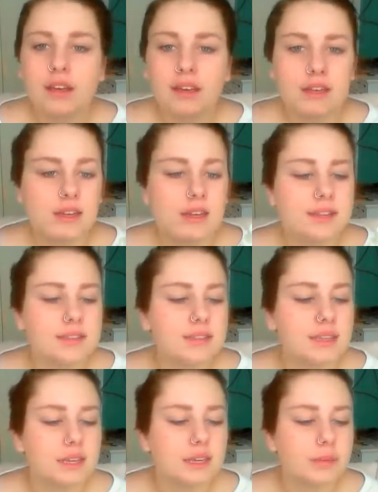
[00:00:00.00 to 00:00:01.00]
It is
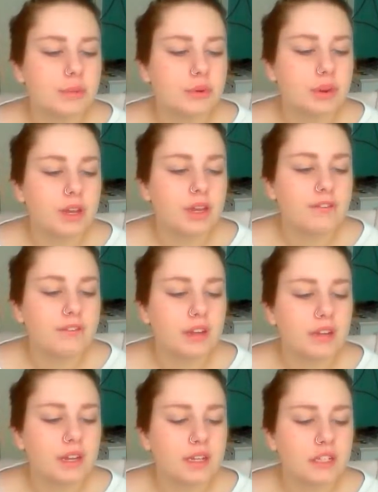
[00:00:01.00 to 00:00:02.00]
the
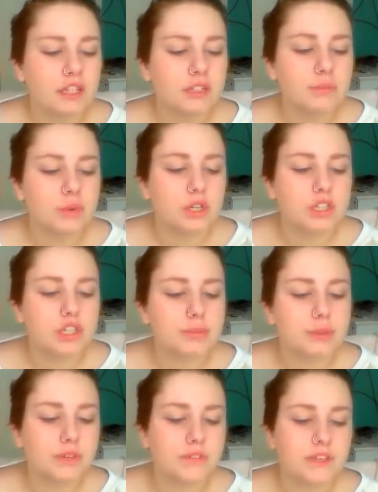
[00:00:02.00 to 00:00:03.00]
Pre-Foundation
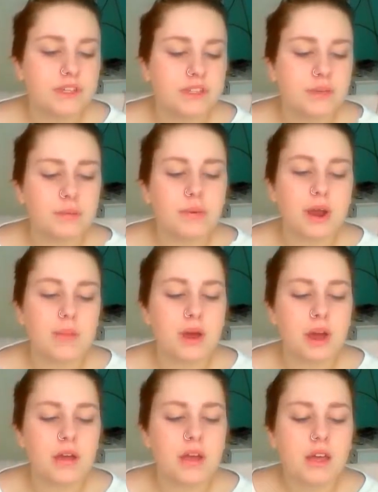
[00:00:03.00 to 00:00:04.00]
Moisture Perfect Skin
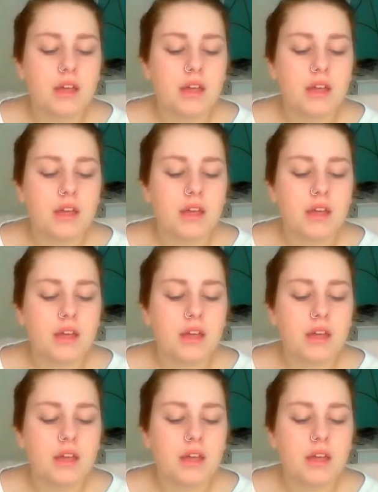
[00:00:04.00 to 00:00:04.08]
Primer.